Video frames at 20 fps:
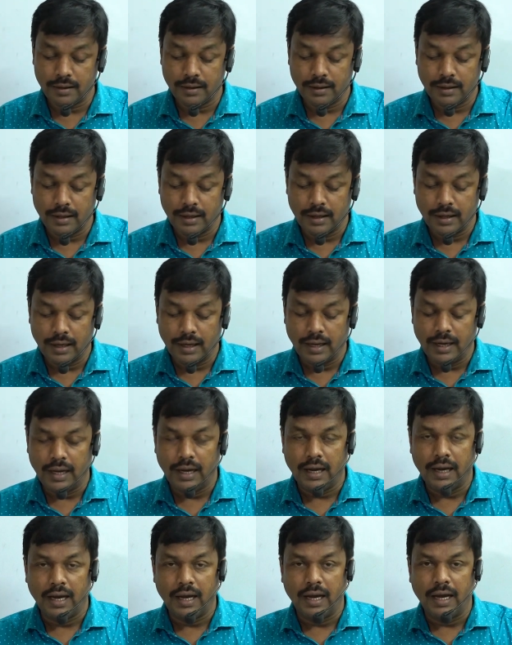
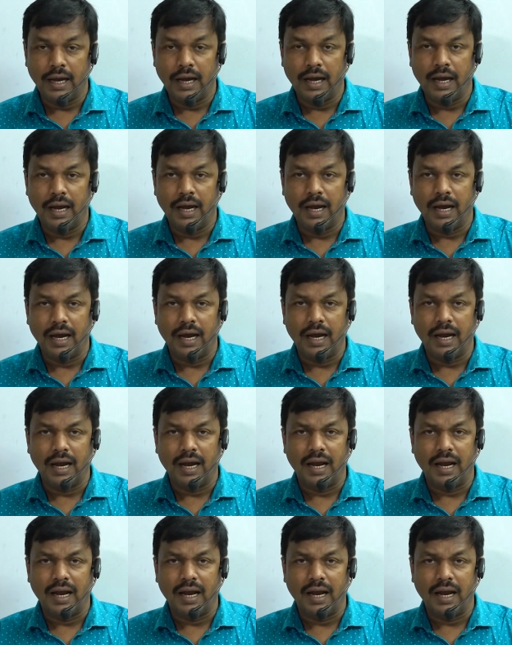(silence)